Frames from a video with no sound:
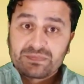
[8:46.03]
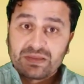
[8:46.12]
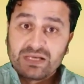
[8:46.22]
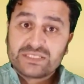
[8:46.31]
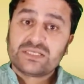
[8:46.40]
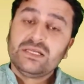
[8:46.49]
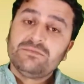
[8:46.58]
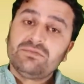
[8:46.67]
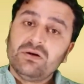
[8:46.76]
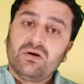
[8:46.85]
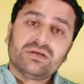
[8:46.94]
I sleep
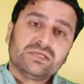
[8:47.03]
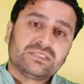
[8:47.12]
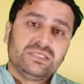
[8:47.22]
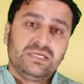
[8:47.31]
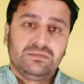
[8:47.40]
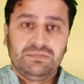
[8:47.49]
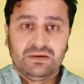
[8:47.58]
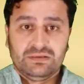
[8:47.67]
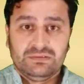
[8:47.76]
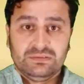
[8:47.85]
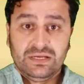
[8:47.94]
on a steel
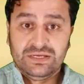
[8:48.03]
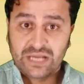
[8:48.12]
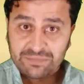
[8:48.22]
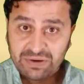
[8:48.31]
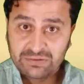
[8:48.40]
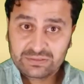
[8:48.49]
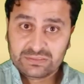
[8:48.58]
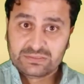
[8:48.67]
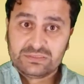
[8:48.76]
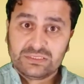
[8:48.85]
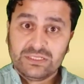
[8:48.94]
bed, and
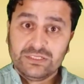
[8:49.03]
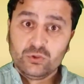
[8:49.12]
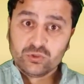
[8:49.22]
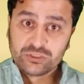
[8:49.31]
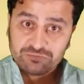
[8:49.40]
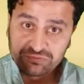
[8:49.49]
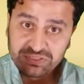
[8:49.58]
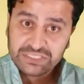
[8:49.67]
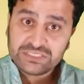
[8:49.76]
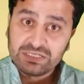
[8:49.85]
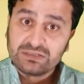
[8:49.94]
Americans use
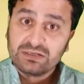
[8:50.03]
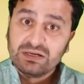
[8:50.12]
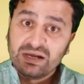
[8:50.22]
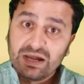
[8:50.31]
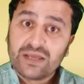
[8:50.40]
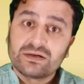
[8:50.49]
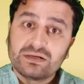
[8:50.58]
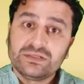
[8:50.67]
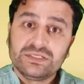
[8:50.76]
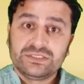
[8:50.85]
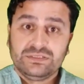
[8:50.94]
freezing air
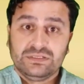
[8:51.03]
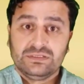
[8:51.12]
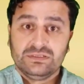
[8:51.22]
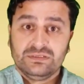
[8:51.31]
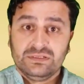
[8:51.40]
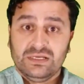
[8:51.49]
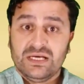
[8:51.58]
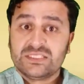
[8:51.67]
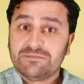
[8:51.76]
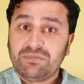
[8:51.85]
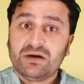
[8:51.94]
conditioning
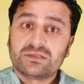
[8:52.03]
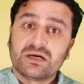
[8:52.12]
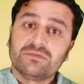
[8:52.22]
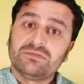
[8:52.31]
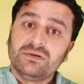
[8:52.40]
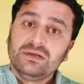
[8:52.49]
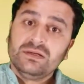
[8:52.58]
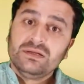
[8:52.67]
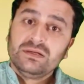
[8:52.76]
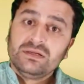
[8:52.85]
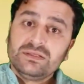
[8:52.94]
as a part of
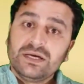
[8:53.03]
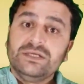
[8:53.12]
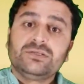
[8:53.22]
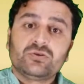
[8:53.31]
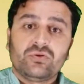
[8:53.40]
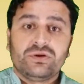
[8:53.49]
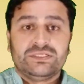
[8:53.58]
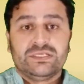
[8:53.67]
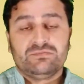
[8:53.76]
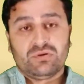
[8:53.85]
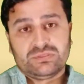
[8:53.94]
the
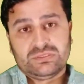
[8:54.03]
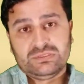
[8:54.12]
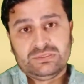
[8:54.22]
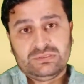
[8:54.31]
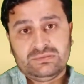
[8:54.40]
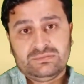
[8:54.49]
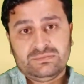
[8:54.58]
interrogation process.